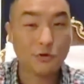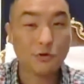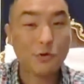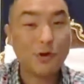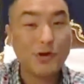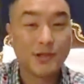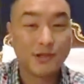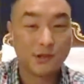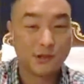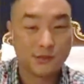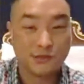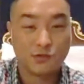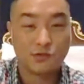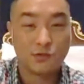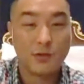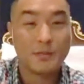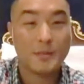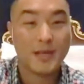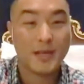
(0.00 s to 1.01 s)
I just heard
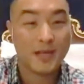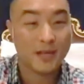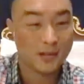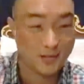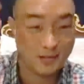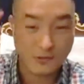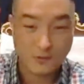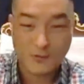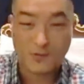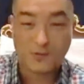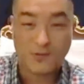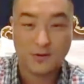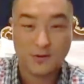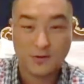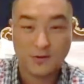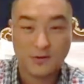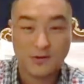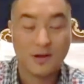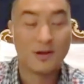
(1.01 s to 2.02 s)
witches screaming in
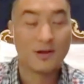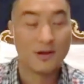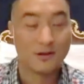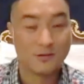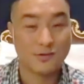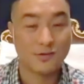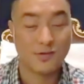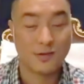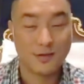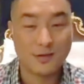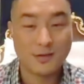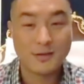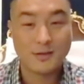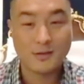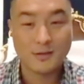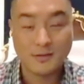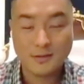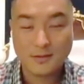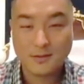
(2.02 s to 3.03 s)
the spirit,
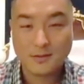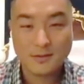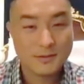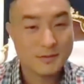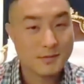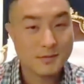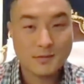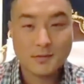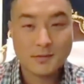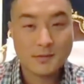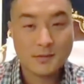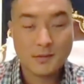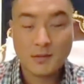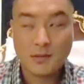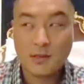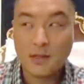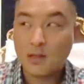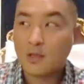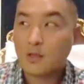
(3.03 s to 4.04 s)
honestly.
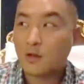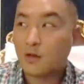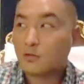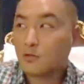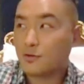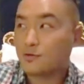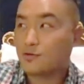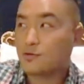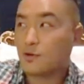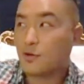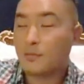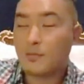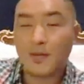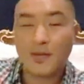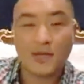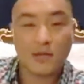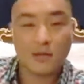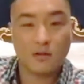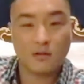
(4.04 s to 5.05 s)
And you know,
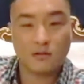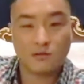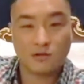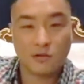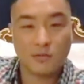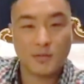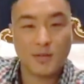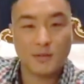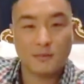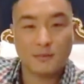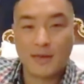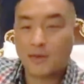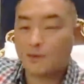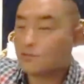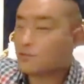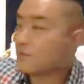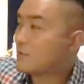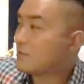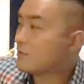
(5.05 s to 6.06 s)
there's so many,
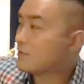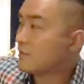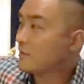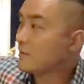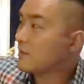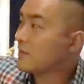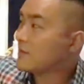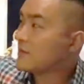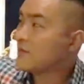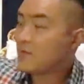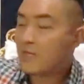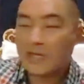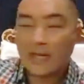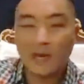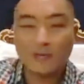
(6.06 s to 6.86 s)
so many Masons